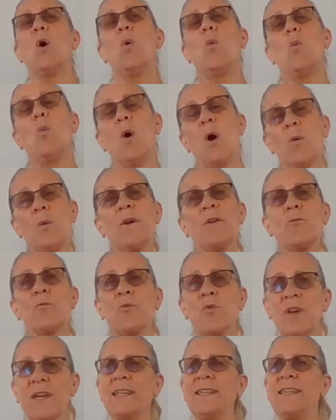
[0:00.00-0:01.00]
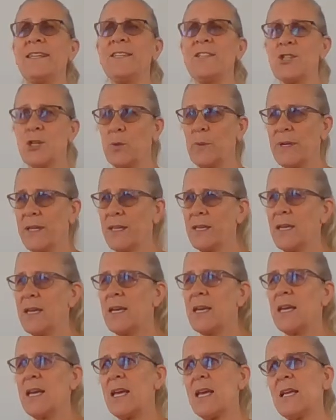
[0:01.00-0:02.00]
What we're really
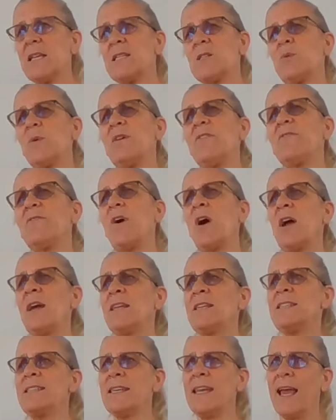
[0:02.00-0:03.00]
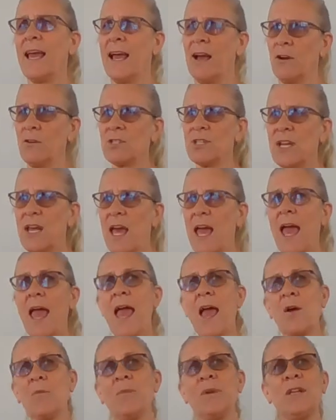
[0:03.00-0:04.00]
doing is we're finding out
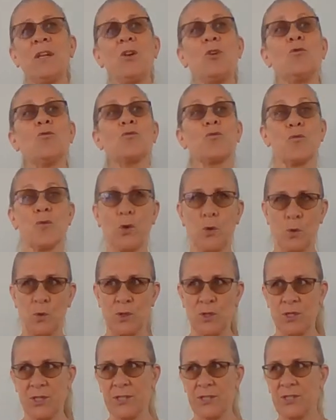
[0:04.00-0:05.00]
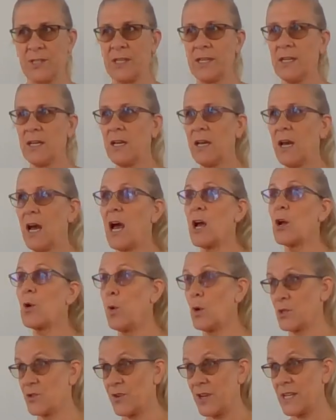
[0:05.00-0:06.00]
how many roots a
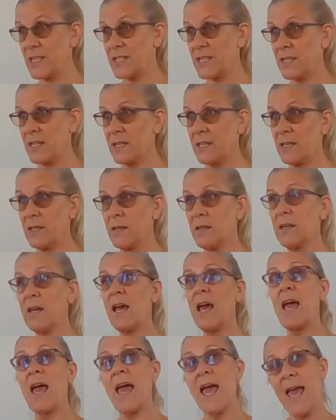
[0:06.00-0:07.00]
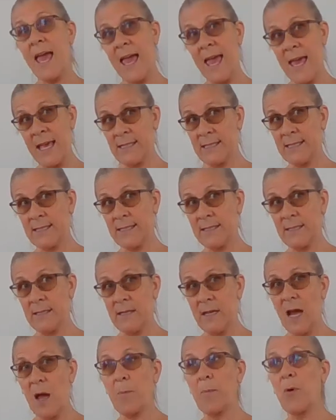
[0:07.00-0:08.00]
quadratic has,
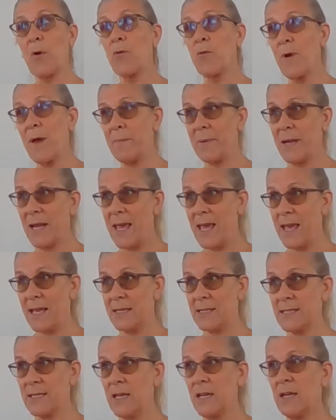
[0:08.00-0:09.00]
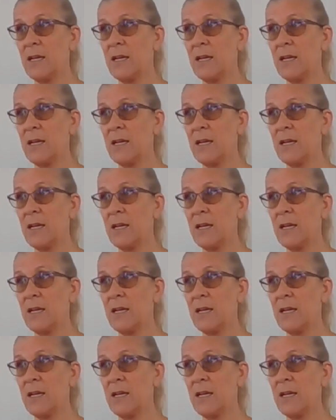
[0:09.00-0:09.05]
a parabola has,